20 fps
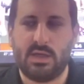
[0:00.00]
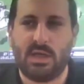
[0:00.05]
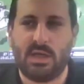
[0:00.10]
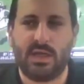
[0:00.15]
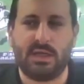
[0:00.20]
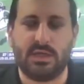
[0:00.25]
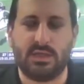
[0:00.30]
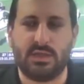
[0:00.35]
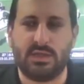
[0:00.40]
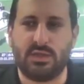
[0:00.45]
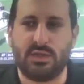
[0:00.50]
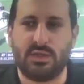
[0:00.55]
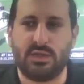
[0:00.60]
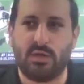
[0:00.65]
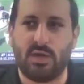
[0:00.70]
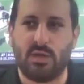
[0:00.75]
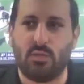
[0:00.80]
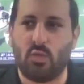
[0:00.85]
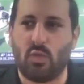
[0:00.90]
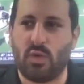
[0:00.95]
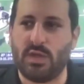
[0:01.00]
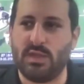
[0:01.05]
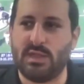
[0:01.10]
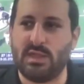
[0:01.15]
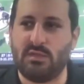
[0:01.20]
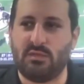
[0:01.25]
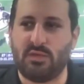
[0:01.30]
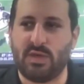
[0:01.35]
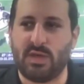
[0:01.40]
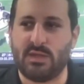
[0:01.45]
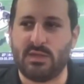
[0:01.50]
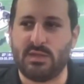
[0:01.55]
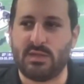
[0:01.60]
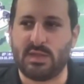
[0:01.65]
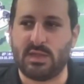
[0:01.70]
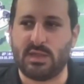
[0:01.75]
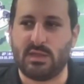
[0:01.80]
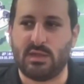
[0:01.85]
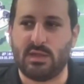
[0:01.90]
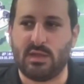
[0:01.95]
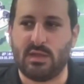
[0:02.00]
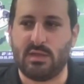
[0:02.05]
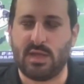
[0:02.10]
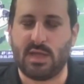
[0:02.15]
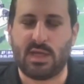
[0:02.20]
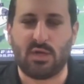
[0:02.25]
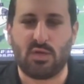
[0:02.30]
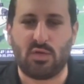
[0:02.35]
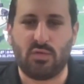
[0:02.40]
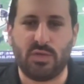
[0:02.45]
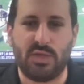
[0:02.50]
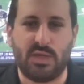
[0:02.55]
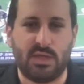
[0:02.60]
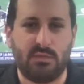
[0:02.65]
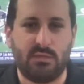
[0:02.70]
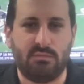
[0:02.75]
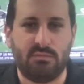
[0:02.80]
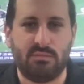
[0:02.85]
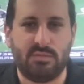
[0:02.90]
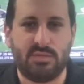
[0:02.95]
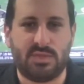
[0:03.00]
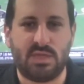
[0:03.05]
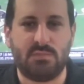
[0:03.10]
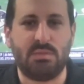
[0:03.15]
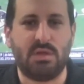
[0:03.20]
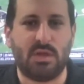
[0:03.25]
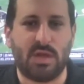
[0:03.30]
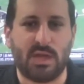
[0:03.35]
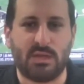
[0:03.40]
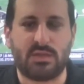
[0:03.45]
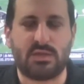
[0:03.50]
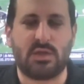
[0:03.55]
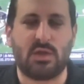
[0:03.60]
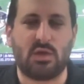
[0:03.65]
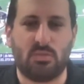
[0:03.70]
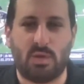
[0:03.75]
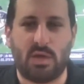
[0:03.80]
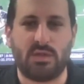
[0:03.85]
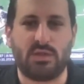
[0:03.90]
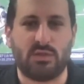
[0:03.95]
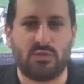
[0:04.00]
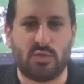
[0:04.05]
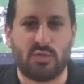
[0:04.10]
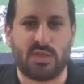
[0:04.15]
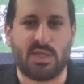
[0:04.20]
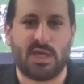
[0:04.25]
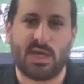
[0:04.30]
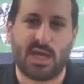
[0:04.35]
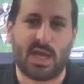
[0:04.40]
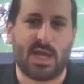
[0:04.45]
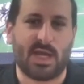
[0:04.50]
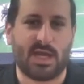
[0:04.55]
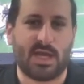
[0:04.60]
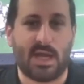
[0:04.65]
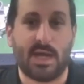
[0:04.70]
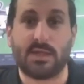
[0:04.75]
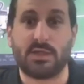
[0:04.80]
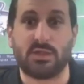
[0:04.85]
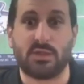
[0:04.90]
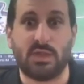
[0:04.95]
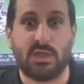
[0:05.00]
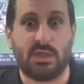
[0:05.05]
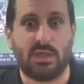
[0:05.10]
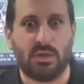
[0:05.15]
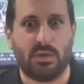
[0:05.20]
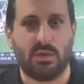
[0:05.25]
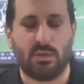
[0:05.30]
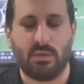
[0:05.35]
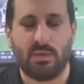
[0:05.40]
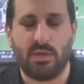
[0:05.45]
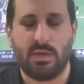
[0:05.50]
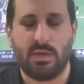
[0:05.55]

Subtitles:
against your number one defense and they can only simulate so much of what that guy can actually do.